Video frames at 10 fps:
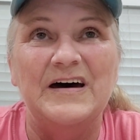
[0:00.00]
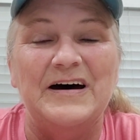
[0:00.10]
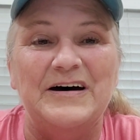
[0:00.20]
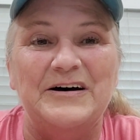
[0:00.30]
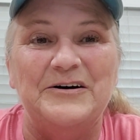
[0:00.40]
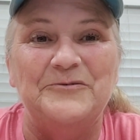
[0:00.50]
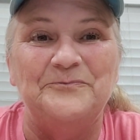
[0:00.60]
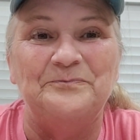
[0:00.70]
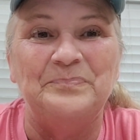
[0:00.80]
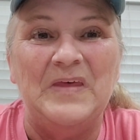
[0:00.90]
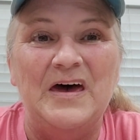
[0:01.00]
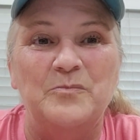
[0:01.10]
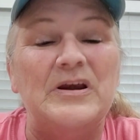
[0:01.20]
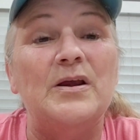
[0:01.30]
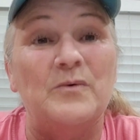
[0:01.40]
Um,
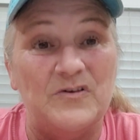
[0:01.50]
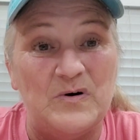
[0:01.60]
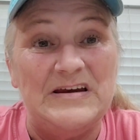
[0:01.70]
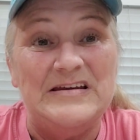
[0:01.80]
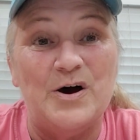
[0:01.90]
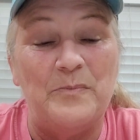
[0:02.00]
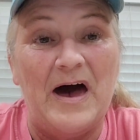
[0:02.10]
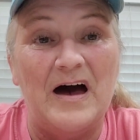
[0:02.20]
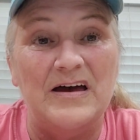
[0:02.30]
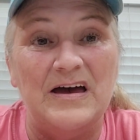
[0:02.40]
but anyway, so I need to go back